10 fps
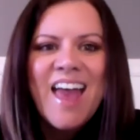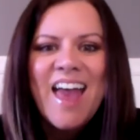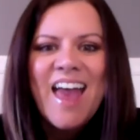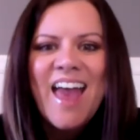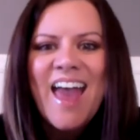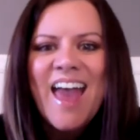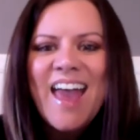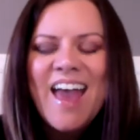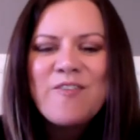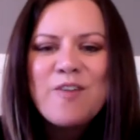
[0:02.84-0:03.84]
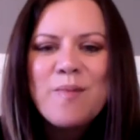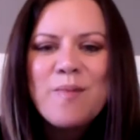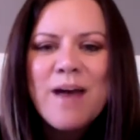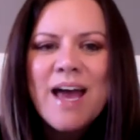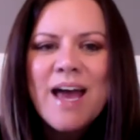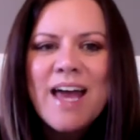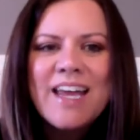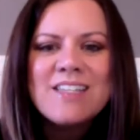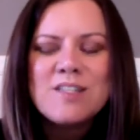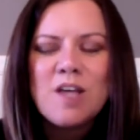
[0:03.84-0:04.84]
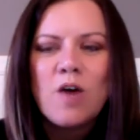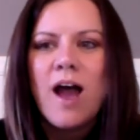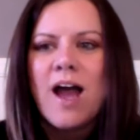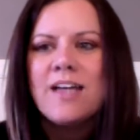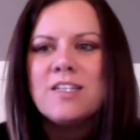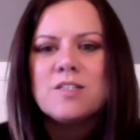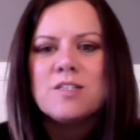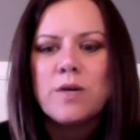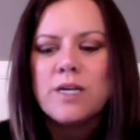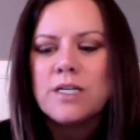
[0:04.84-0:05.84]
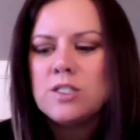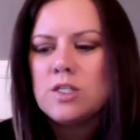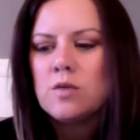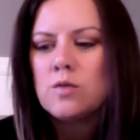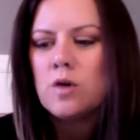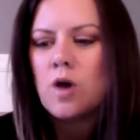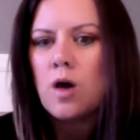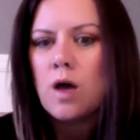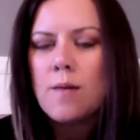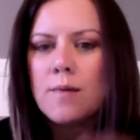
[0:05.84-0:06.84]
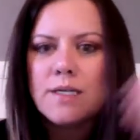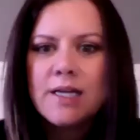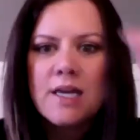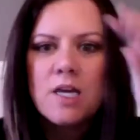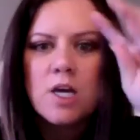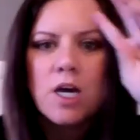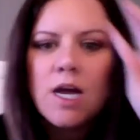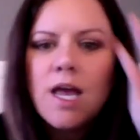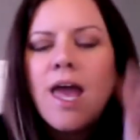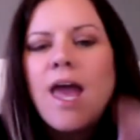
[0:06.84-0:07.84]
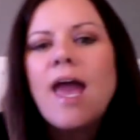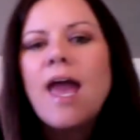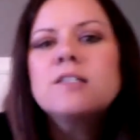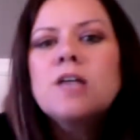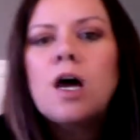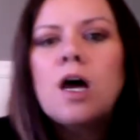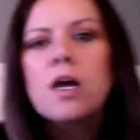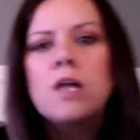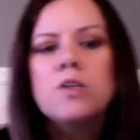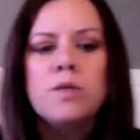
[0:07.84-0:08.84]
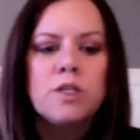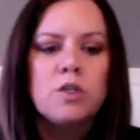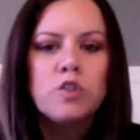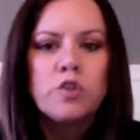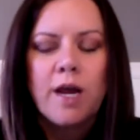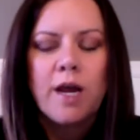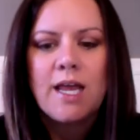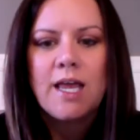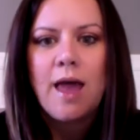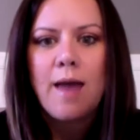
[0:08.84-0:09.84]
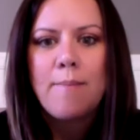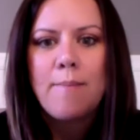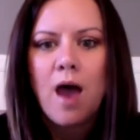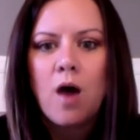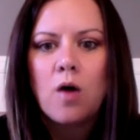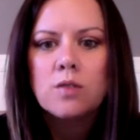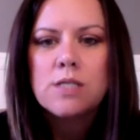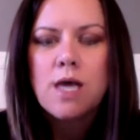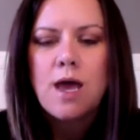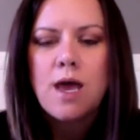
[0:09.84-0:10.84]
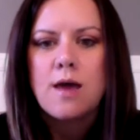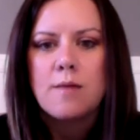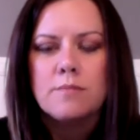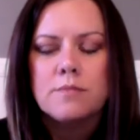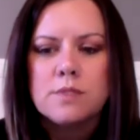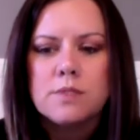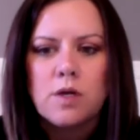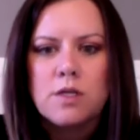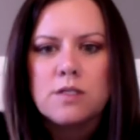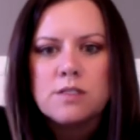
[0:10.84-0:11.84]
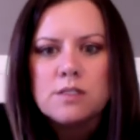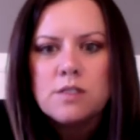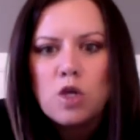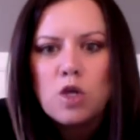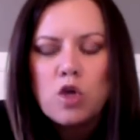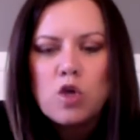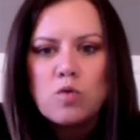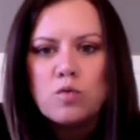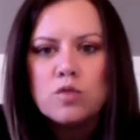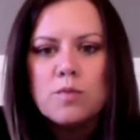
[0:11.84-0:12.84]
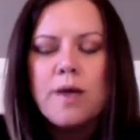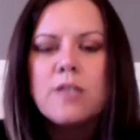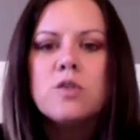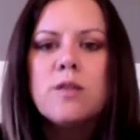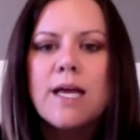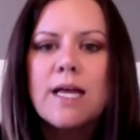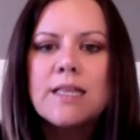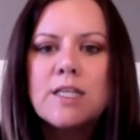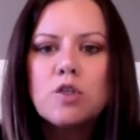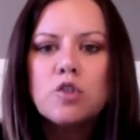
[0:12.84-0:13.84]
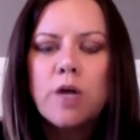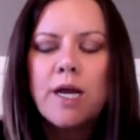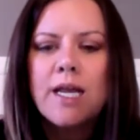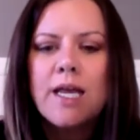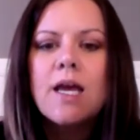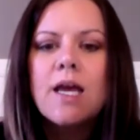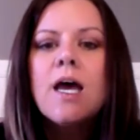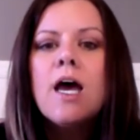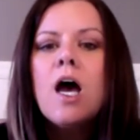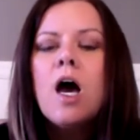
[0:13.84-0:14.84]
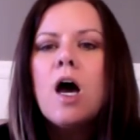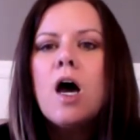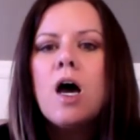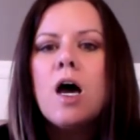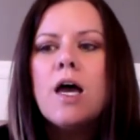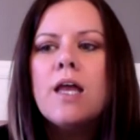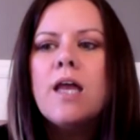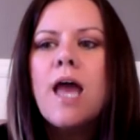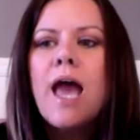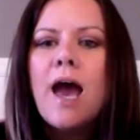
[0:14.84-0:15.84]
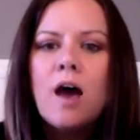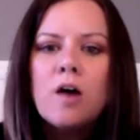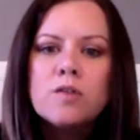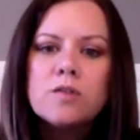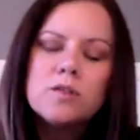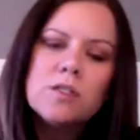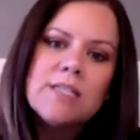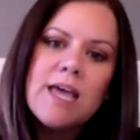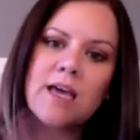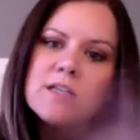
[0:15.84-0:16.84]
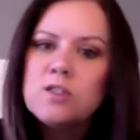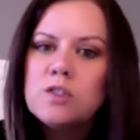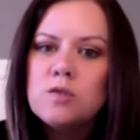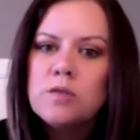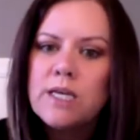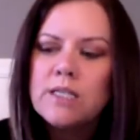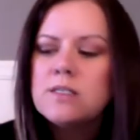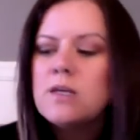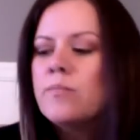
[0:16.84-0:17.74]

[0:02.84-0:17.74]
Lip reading: Hey everybody. So I just wanted to come on here and do a little training about sorry, this is huge, but do like a little training on how to take a student